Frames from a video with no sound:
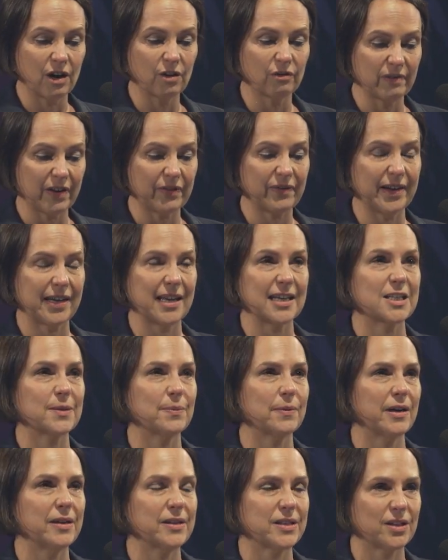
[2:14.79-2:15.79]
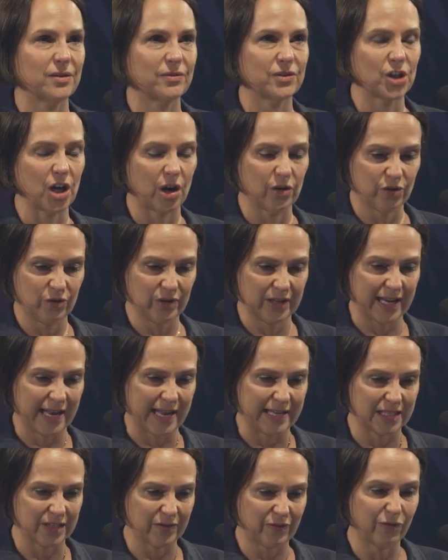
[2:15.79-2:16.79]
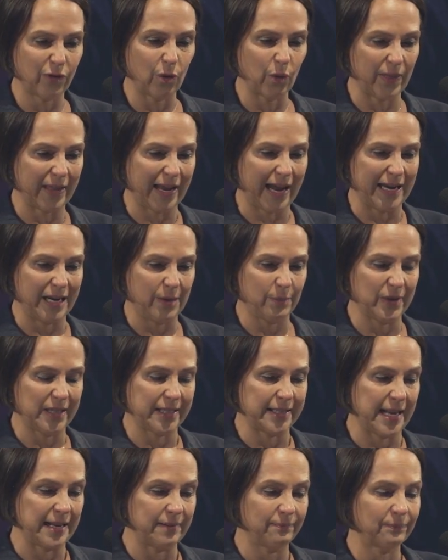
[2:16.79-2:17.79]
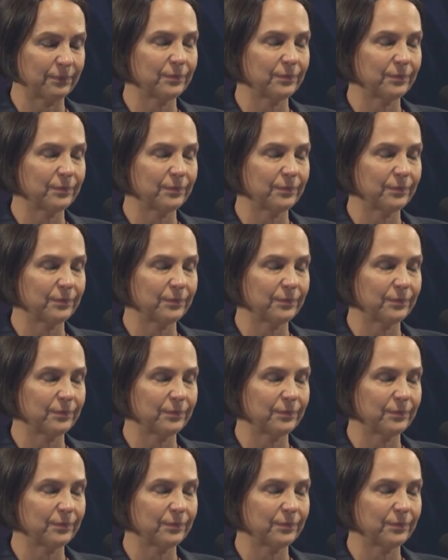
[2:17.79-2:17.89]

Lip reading: horrific experience of childhood cancer for the 80%.